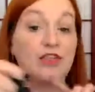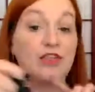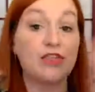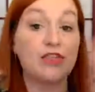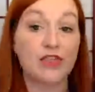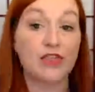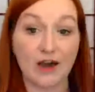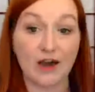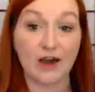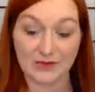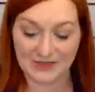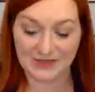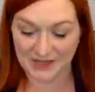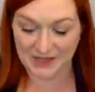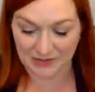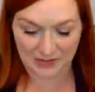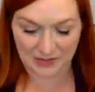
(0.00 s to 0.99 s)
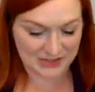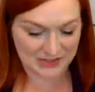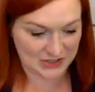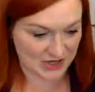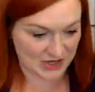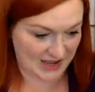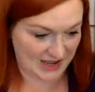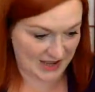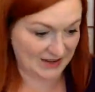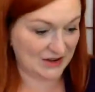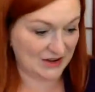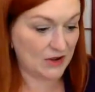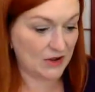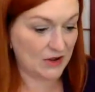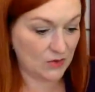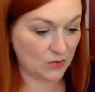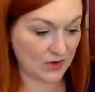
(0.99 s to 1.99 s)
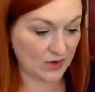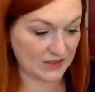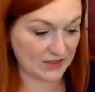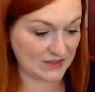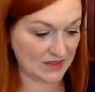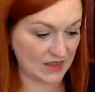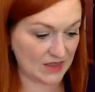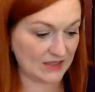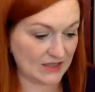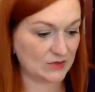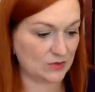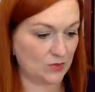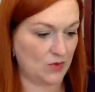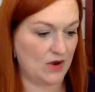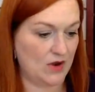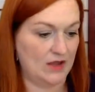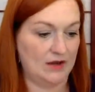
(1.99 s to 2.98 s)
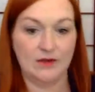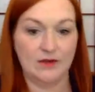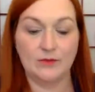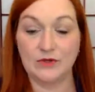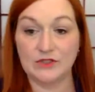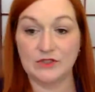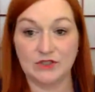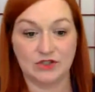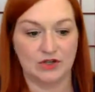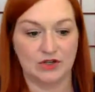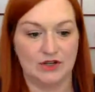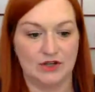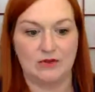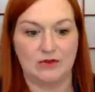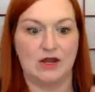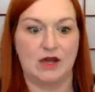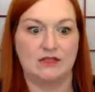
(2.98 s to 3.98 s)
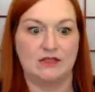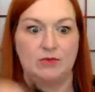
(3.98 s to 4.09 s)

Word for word: thought was going to be jet was this one, which turned out not to